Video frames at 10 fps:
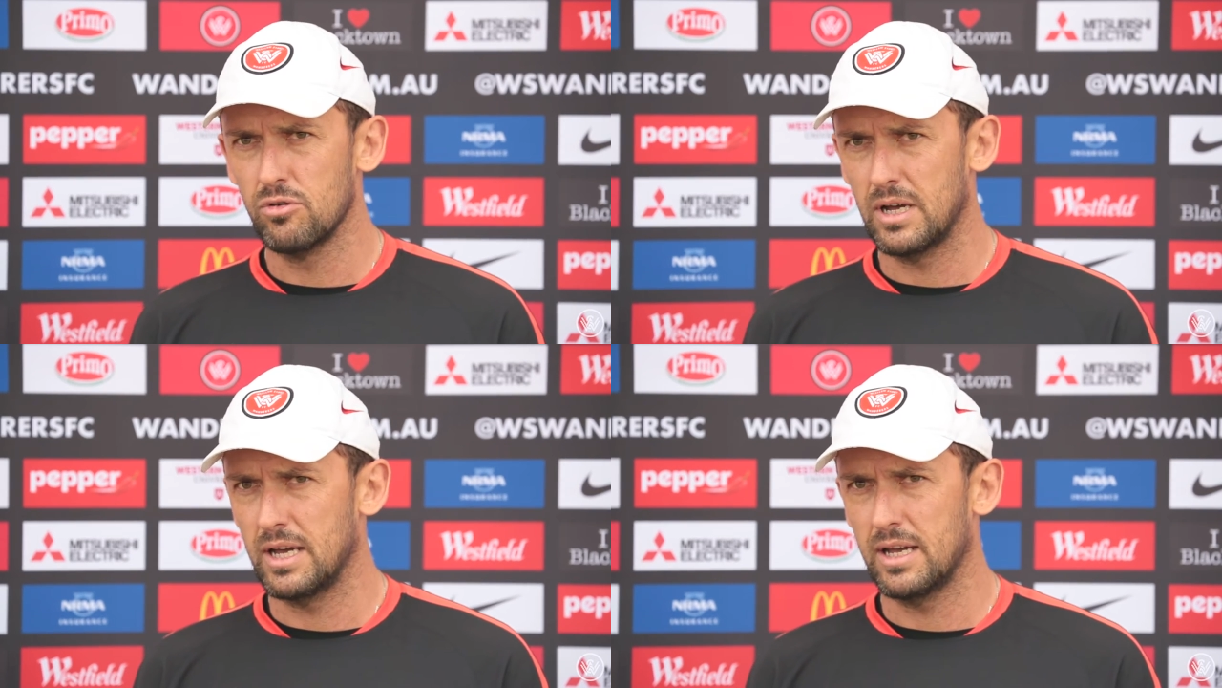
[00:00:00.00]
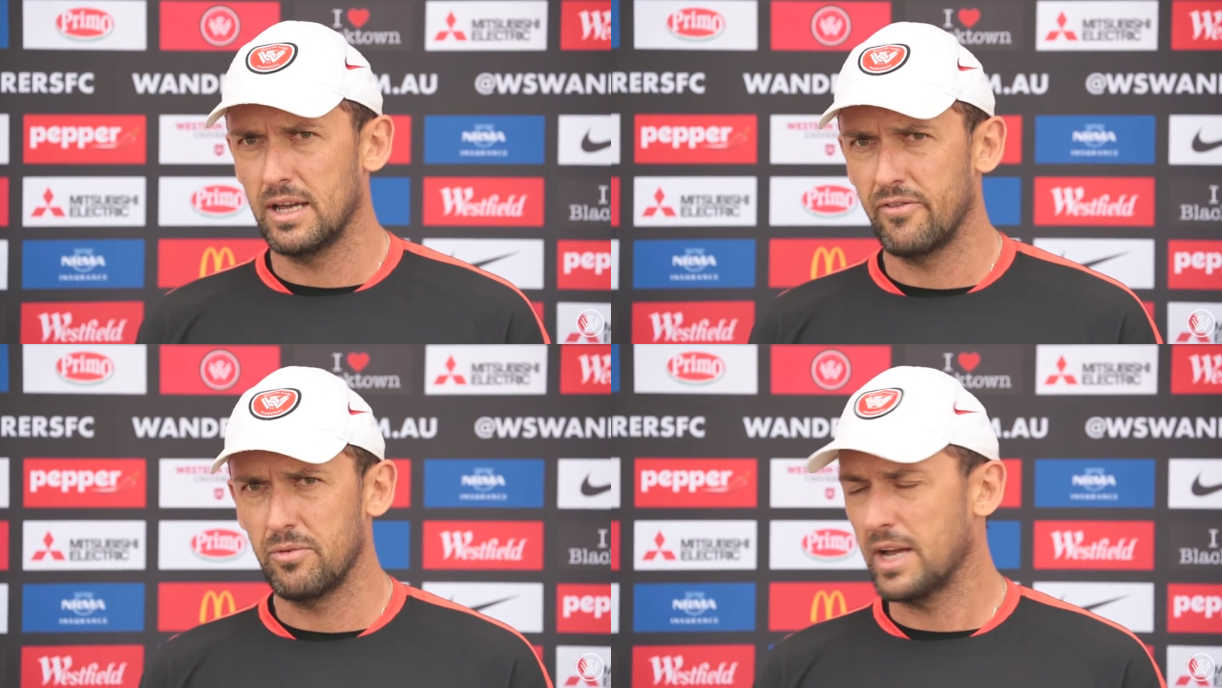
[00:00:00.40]

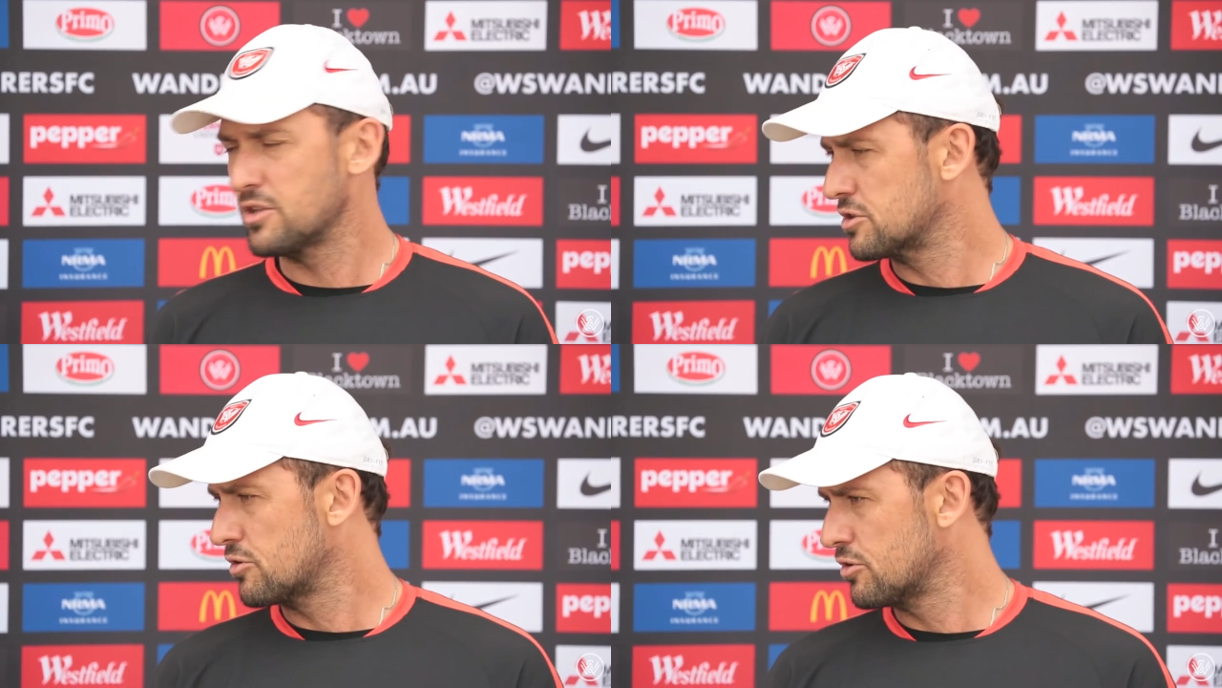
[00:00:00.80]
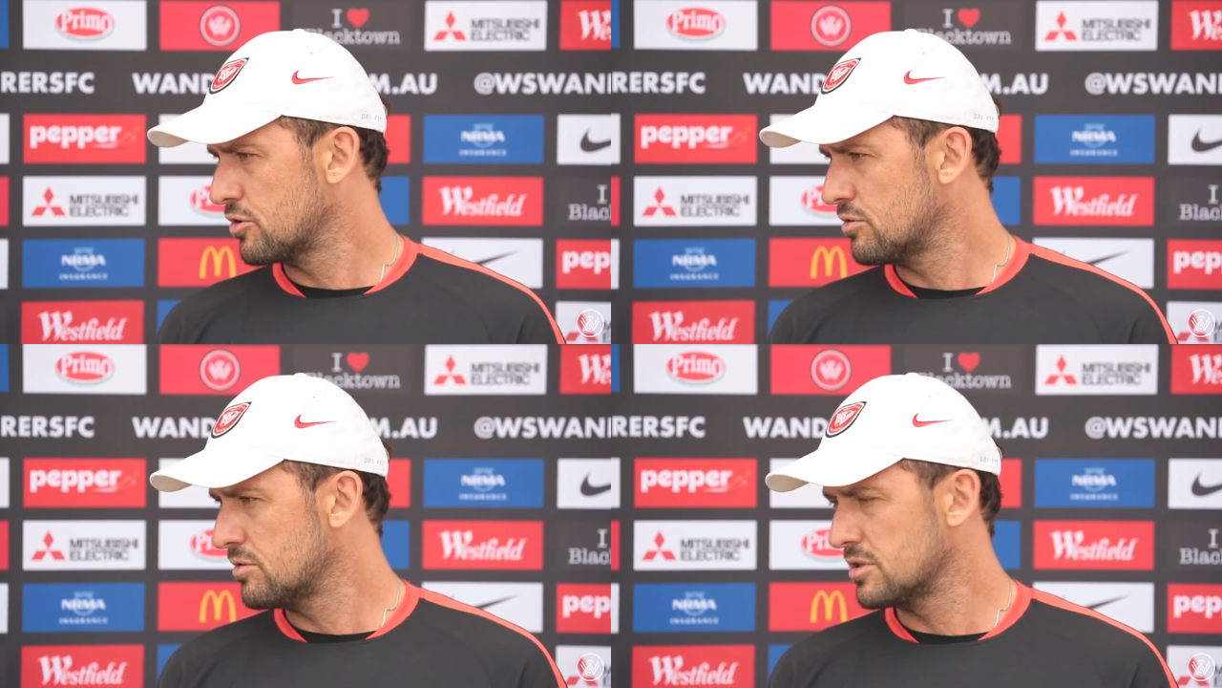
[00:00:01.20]
Every match is
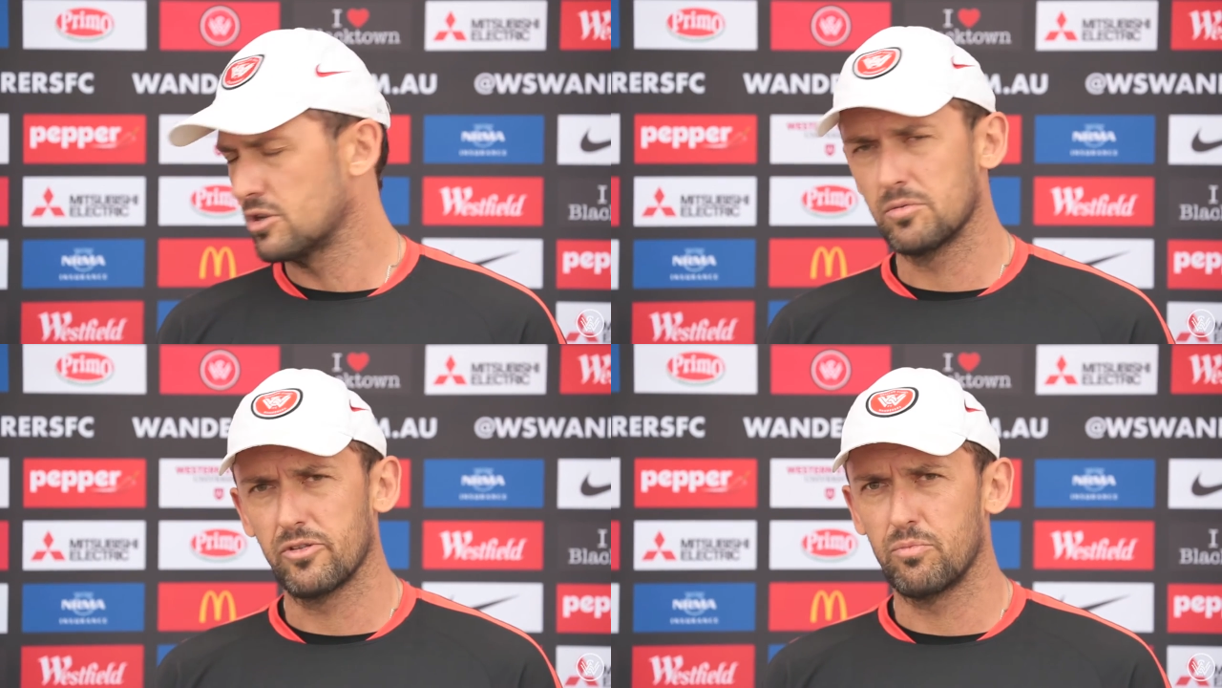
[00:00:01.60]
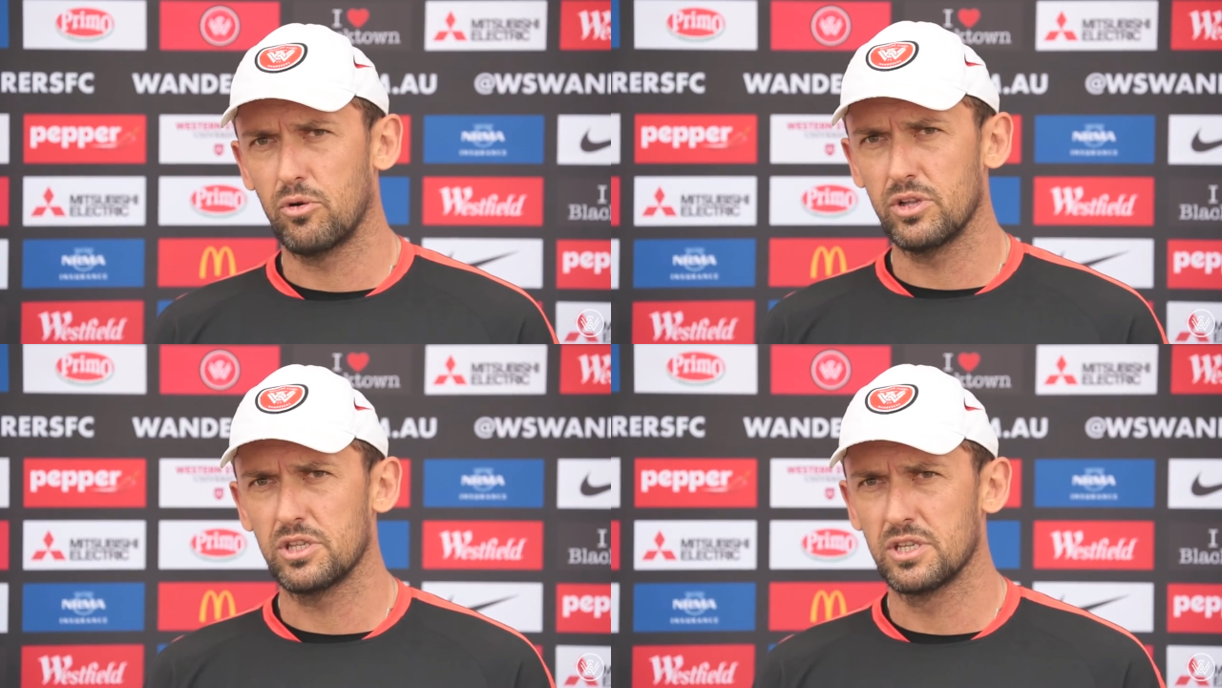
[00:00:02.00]
crucial in terms of
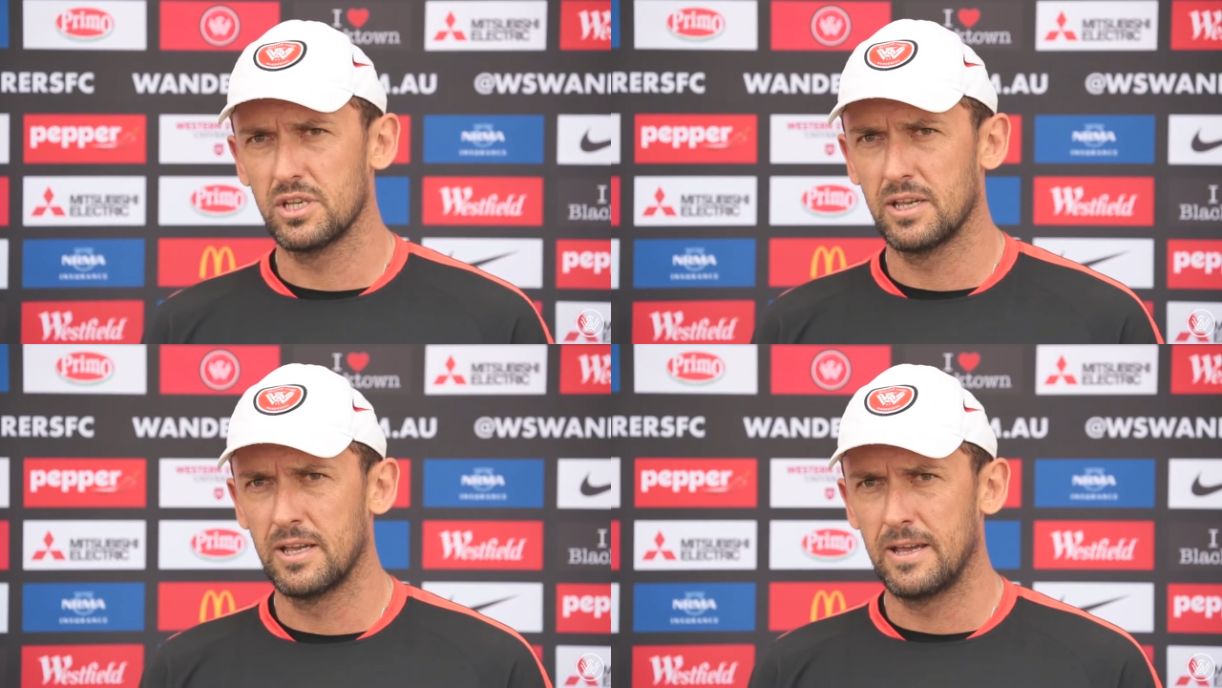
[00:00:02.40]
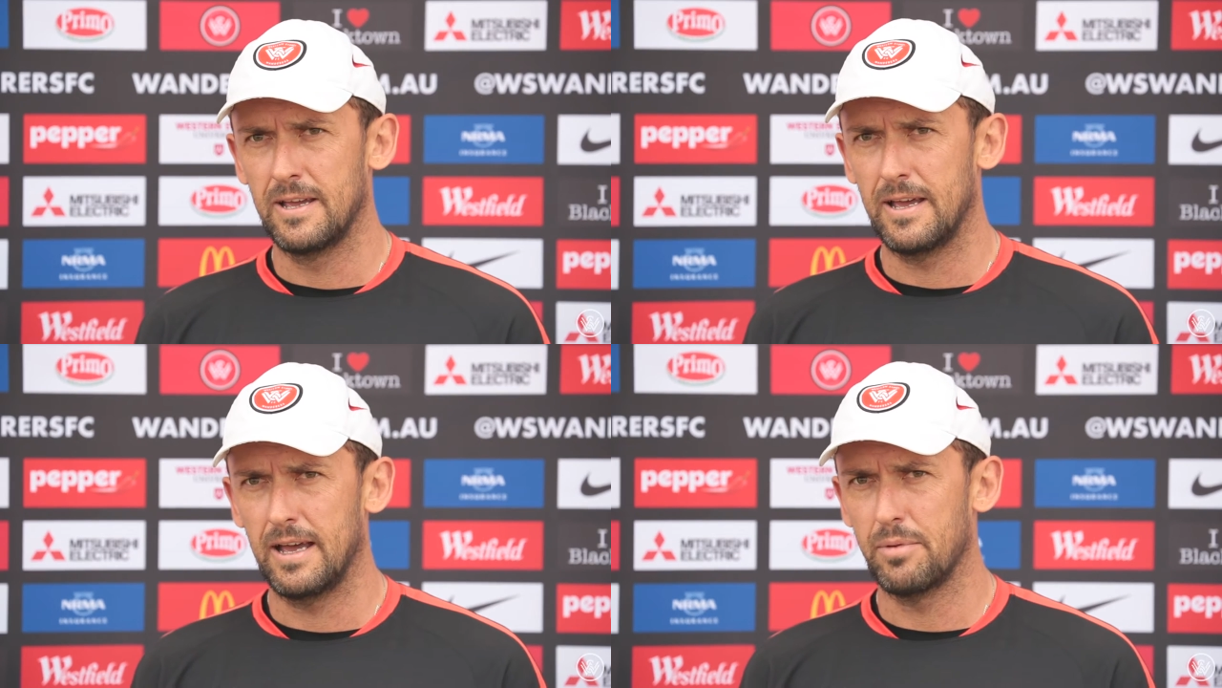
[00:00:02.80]
points,
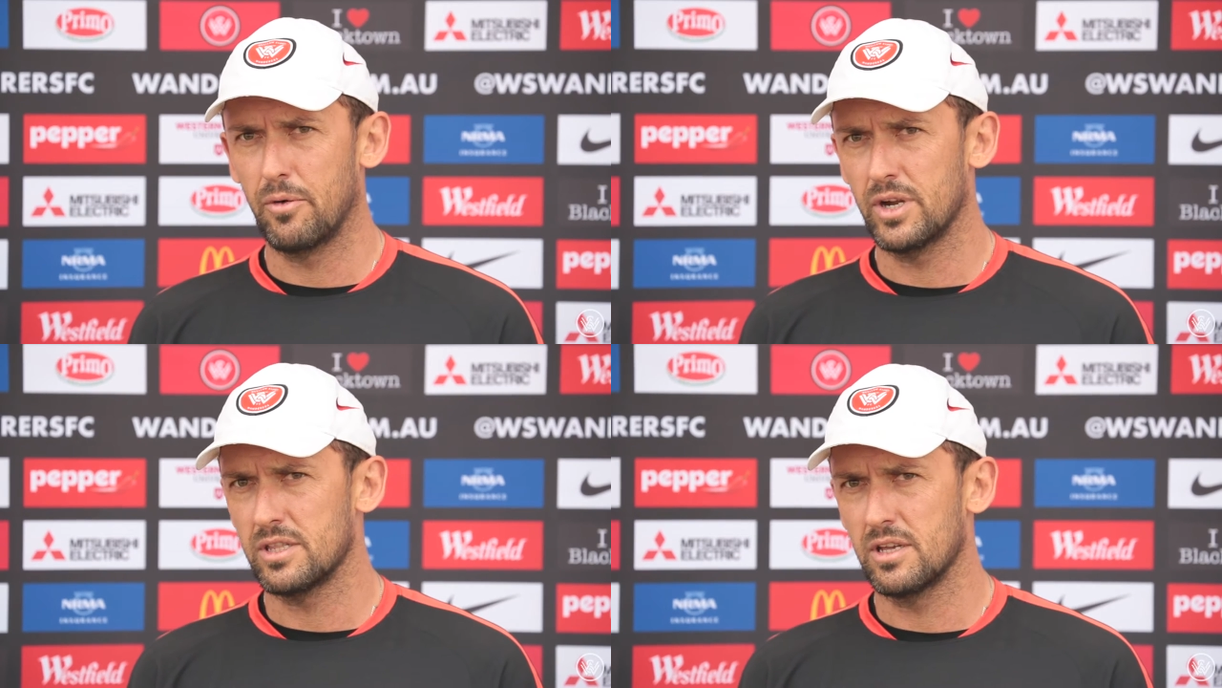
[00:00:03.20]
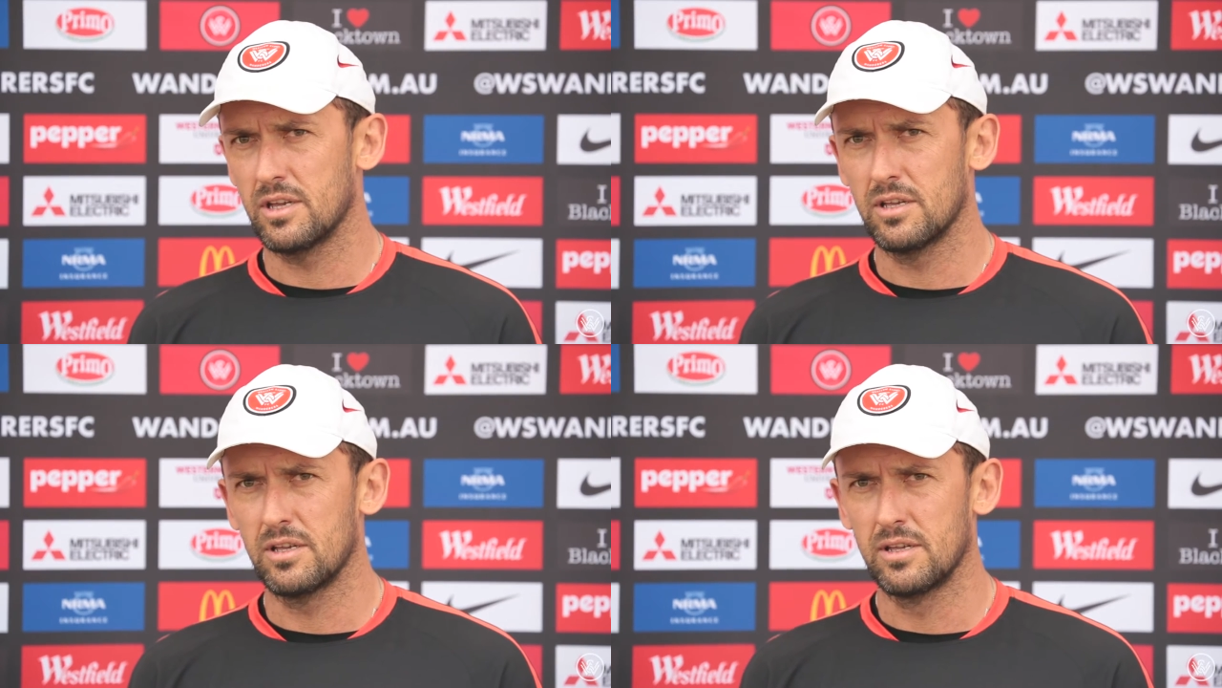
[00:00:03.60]
but we're at the